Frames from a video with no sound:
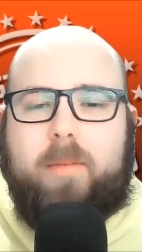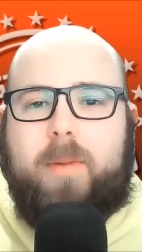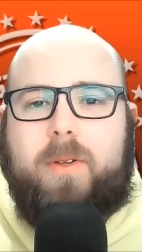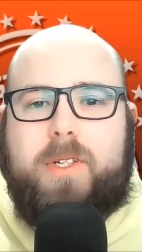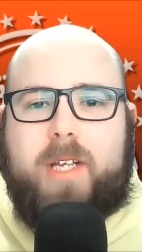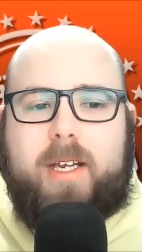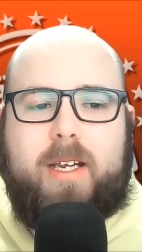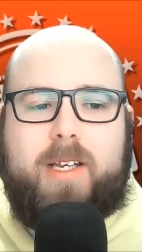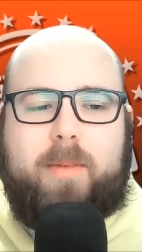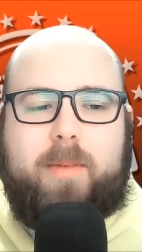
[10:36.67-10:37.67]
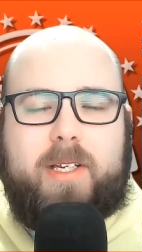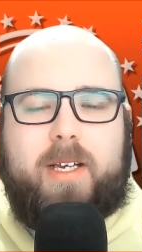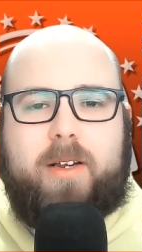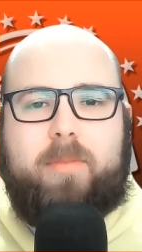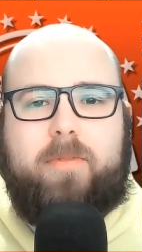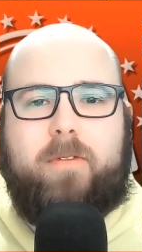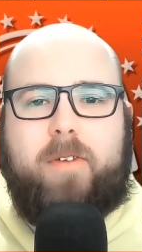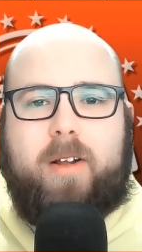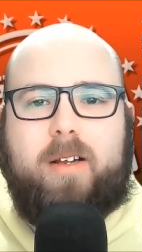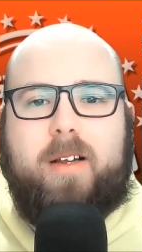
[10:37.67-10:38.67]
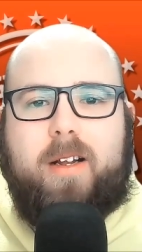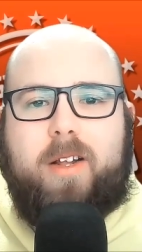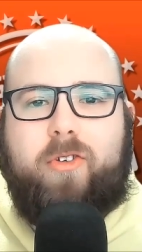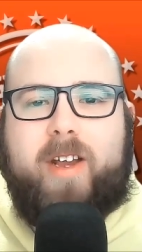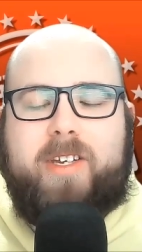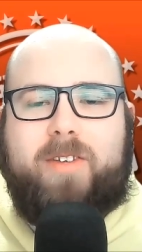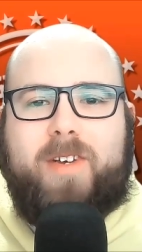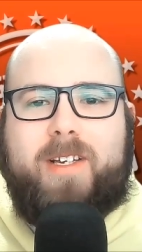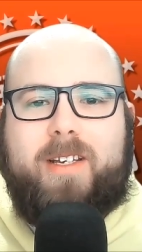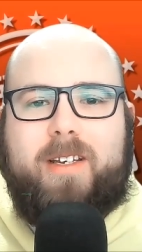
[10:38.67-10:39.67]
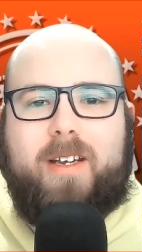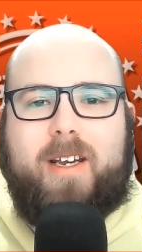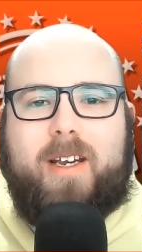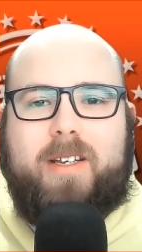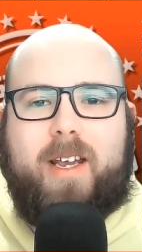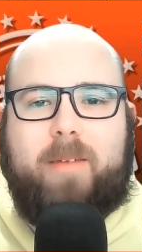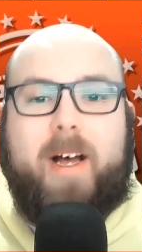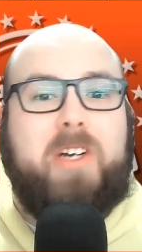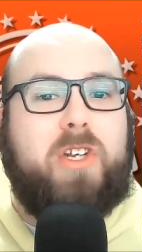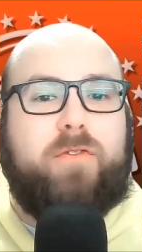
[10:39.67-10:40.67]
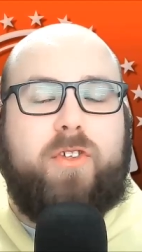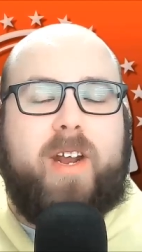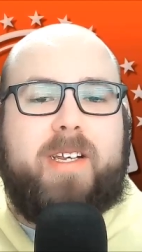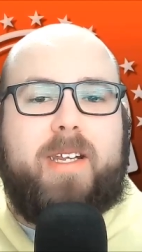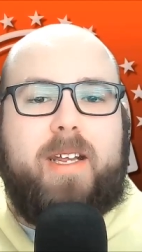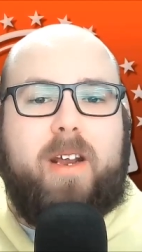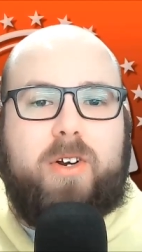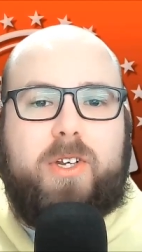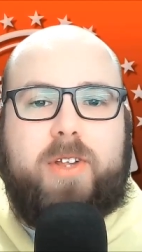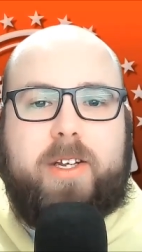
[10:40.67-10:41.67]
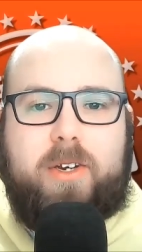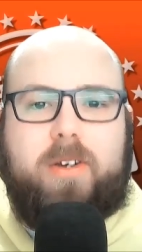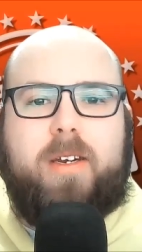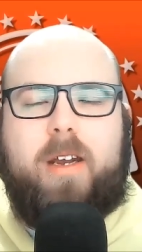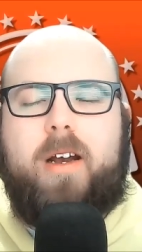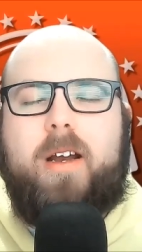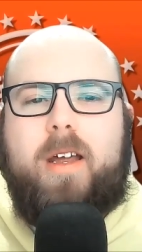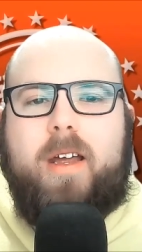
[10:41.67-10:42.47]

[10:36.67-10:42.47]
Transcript: but it looks like he's able to still fulfill the rest of his his uh, matches for the rest of the year. So that's good to hear.